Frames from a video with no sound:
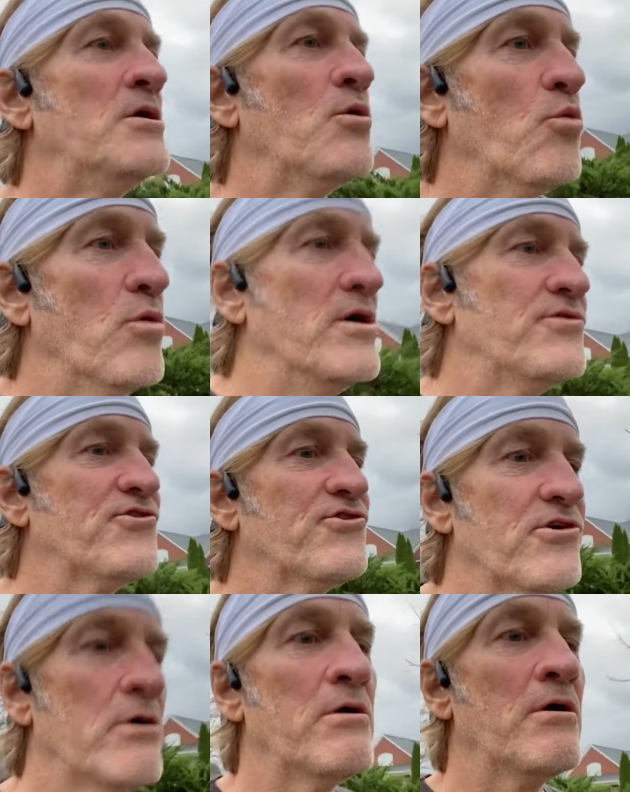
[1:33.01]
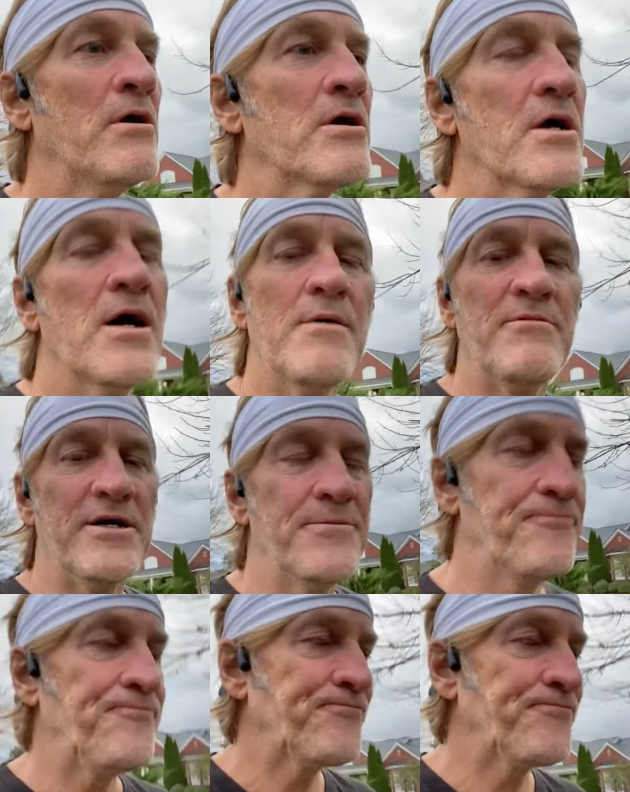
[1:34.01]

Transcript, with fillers: what's coming,